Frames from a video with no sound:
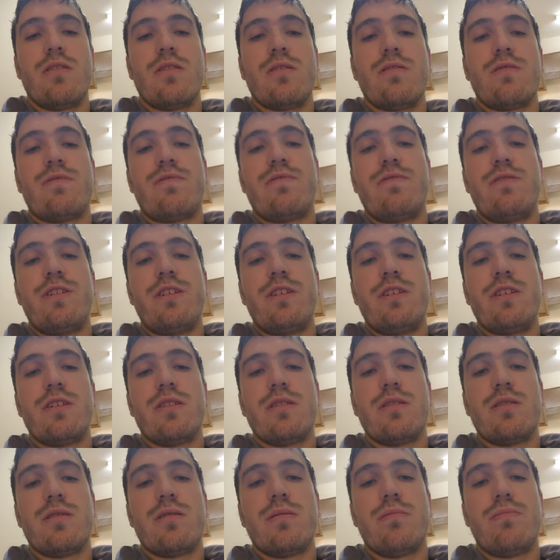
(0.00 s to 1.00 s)
a thing
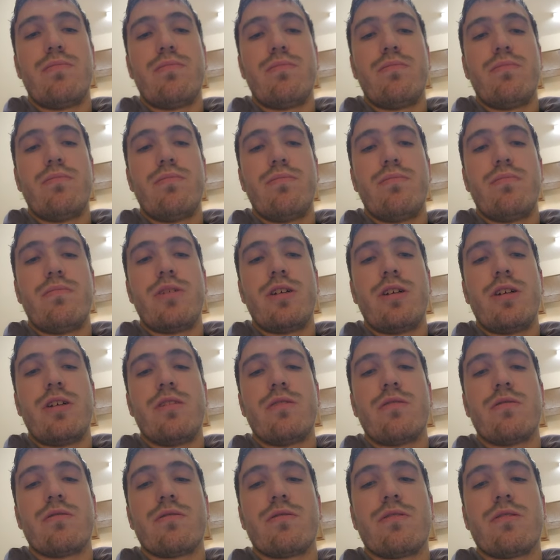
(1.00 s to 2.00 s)

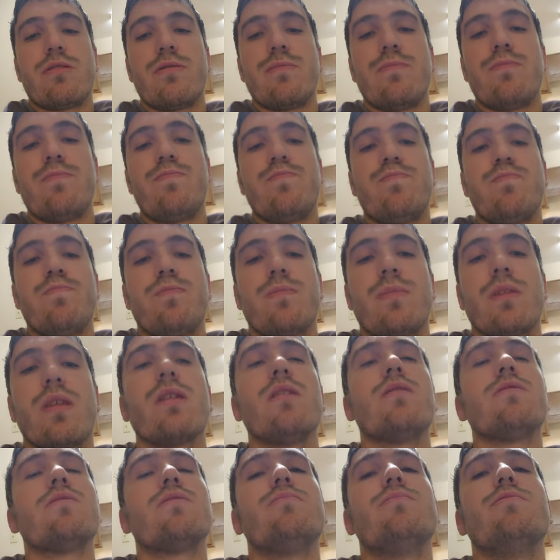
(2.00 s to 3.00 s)
about
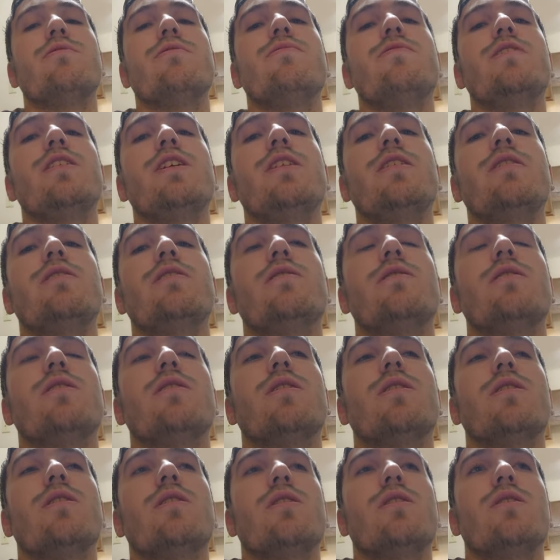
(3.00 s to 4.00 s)
the movie
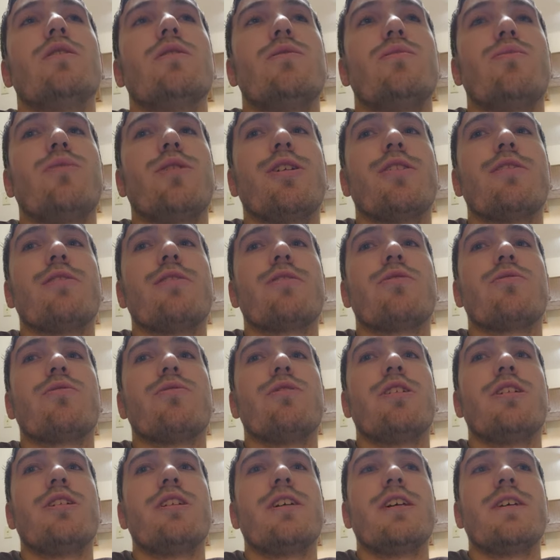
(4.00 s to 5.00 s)
Where the
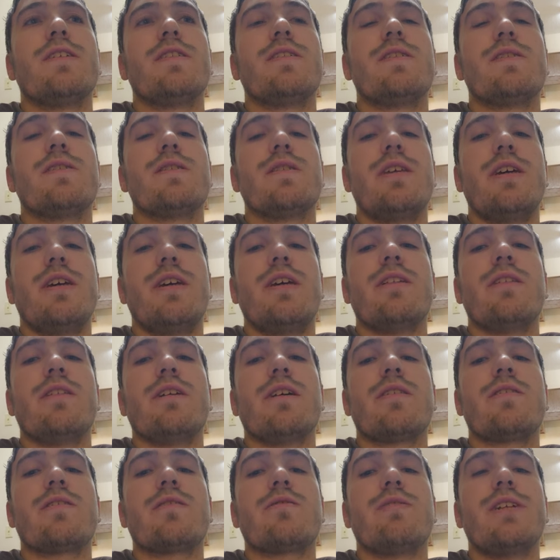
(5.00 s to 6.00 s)
Crawdads Sing,
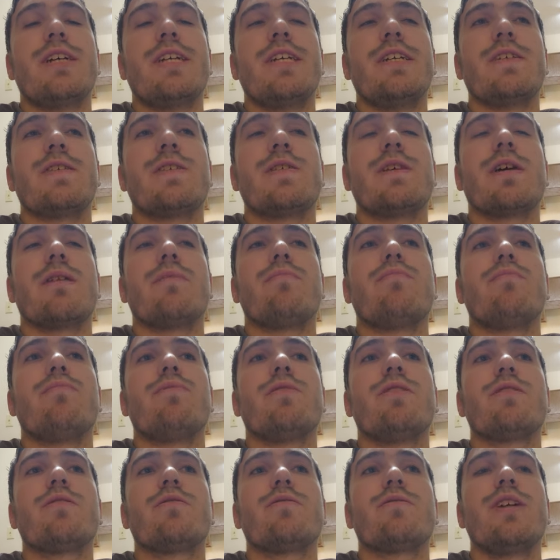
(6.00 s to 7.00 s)
that's a great
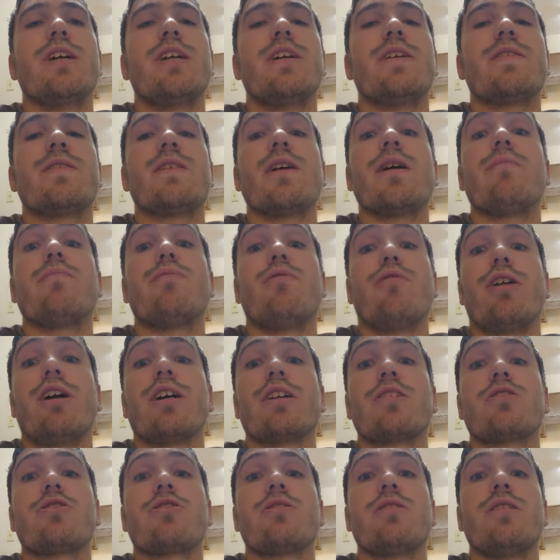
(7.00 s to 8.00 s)
example
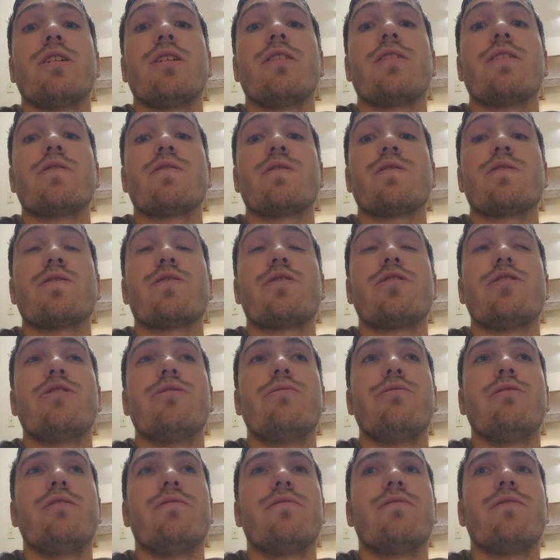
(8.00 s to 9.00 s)
actually, because there's two
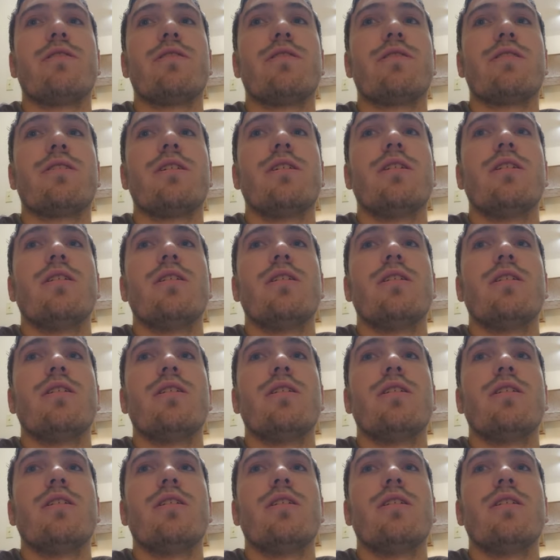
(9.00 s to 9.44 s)
different